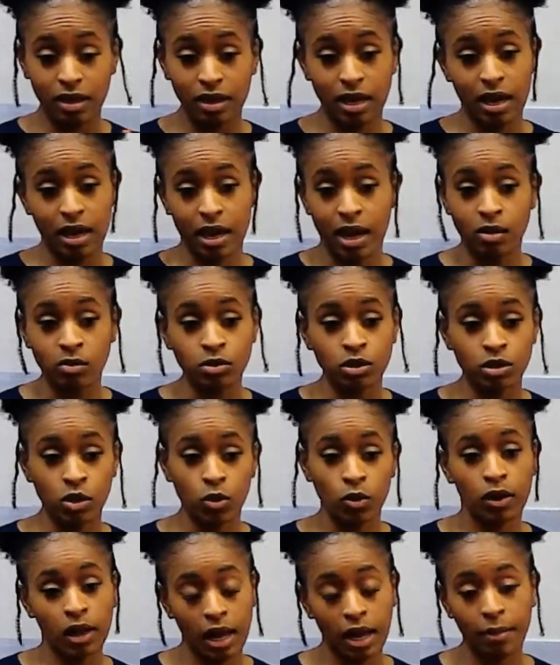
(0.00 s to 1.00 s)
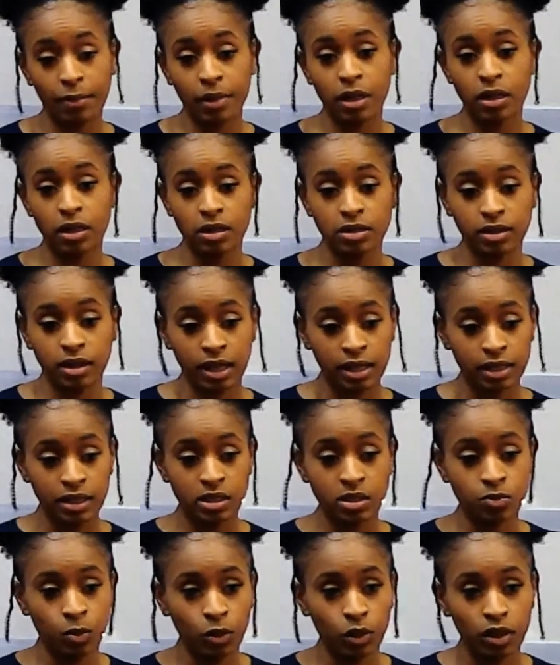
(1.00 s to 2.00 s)
Like, I was so glad, because at this
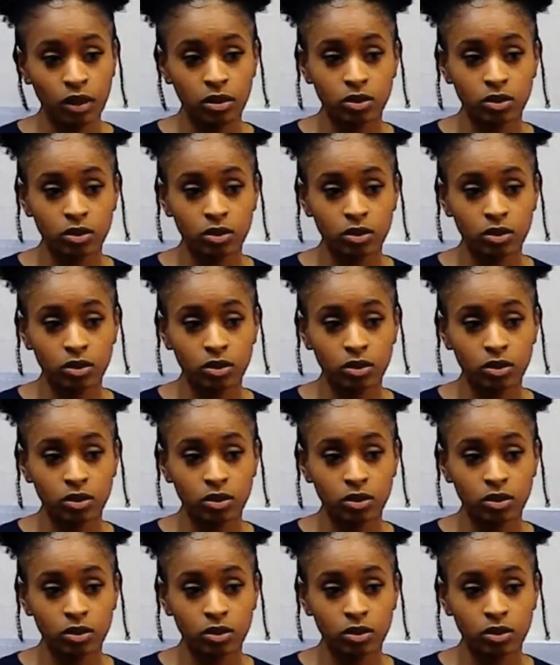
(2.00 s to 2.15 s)
point,